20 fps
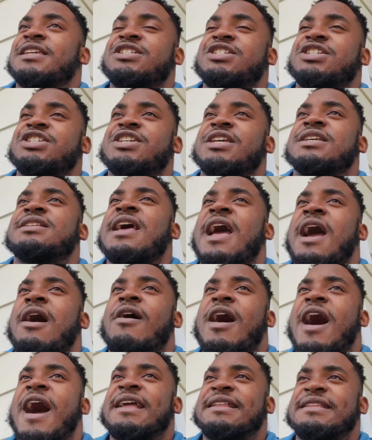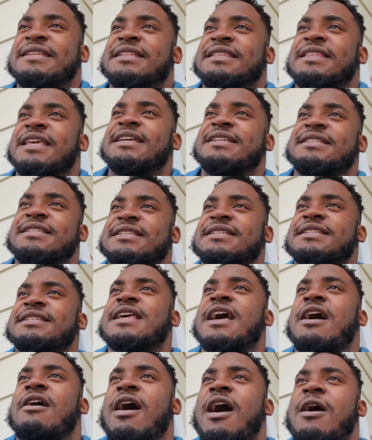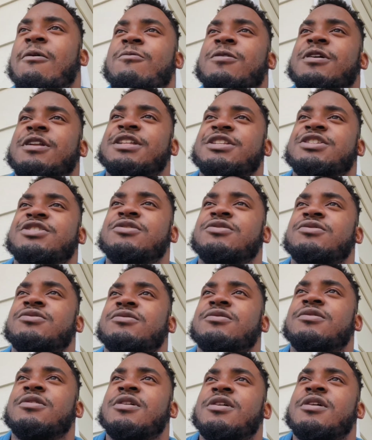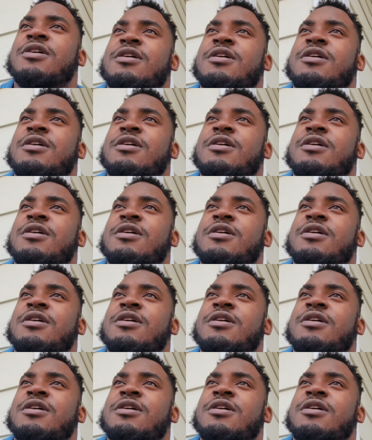this is just how I did things. This is how I wanted to